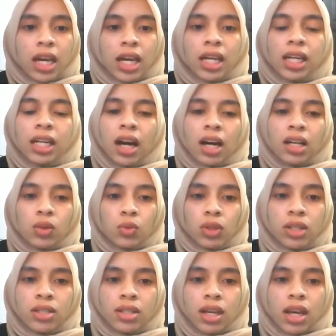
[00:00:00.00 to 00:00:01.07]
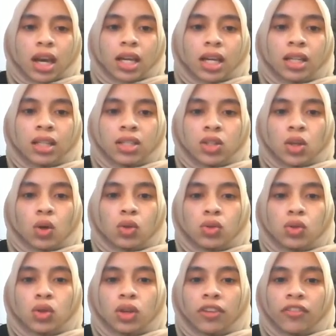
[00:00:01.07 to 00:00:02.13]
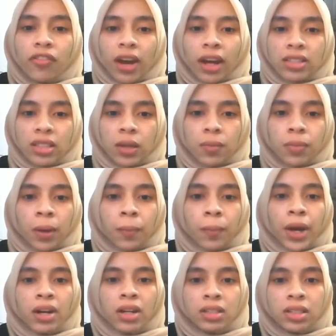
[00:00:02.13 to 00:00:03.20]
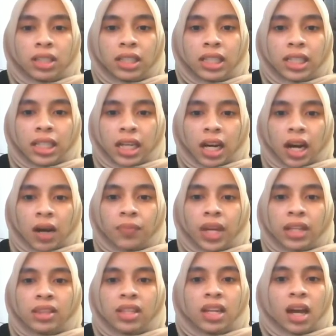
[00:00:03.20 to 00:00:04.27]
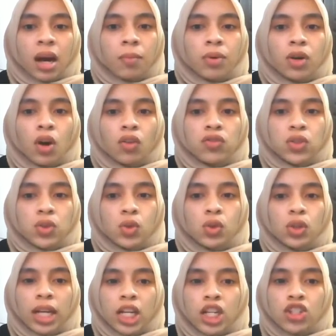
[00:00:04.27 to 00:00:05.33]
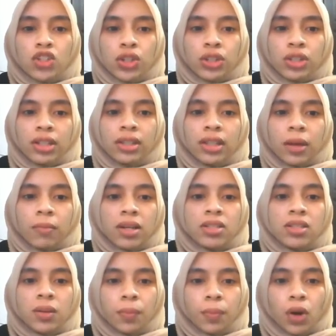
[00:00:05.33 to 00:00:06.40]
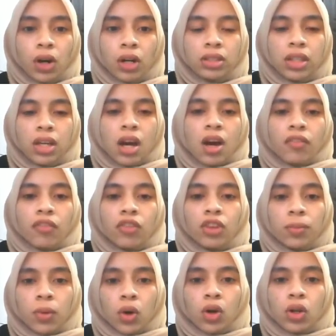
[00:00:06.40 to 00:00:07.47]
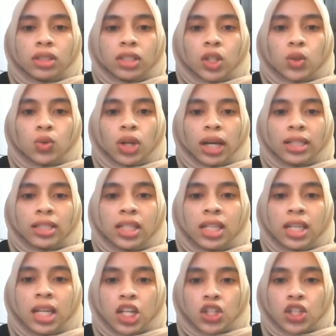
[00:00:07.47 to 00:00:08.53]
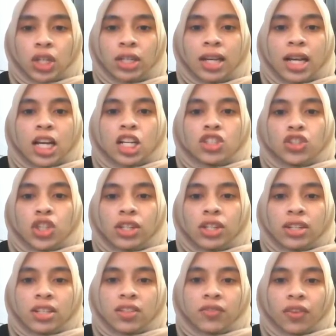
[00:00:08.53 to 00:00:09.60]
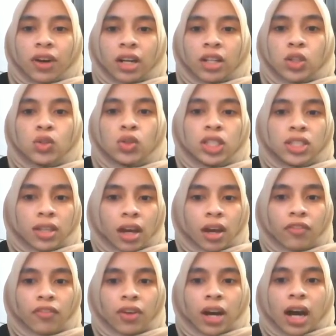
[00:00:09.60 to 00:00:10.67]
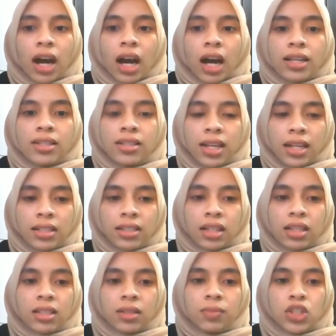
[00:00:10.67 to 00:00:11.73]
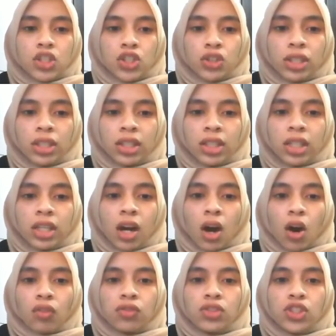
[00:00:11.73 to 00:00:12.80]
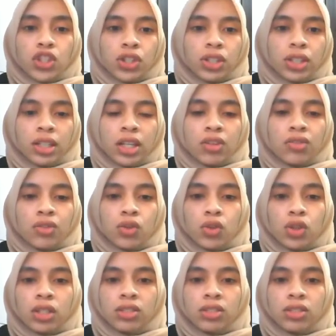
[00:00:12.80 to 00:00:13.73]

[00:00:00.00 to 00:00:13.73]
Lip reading: In other words, it is also affected by parental income and the number of school-age children they must support. Furthermore, the United Nations Children's Fund UNICEF states the majority of children in rural